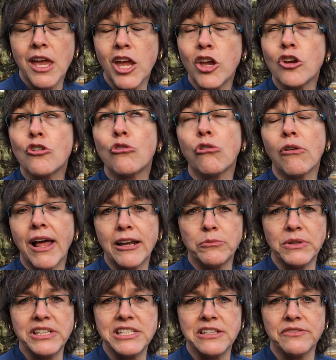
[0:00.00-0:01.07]

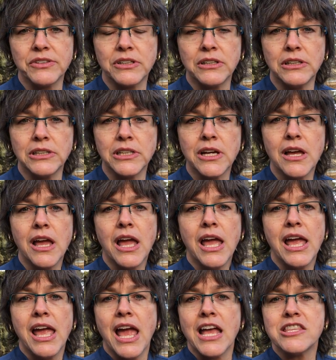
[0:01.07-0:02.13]
Incredibly difficult.
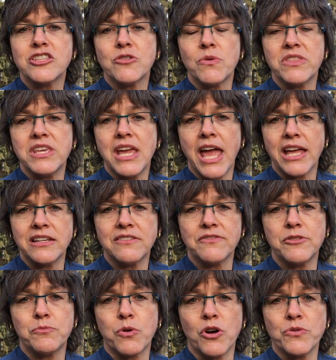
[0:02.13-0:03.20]
And so at the end of
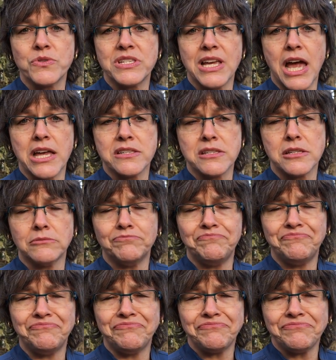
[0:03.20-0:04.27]
the process,
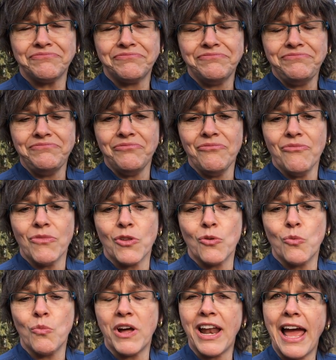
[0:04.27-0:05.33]

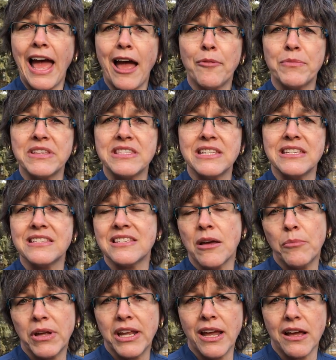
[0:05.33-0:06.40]
what happens is
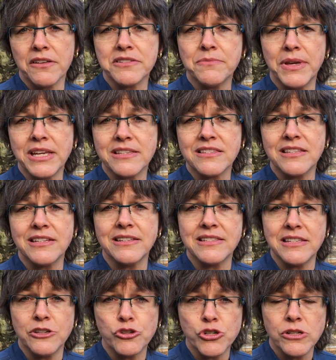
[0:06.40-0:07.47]
somebody else makes the
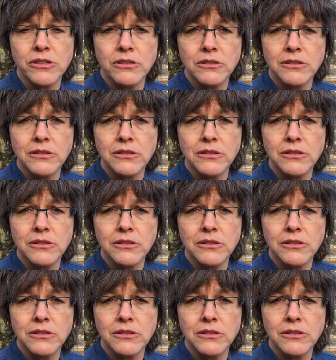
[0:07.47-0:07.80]
decision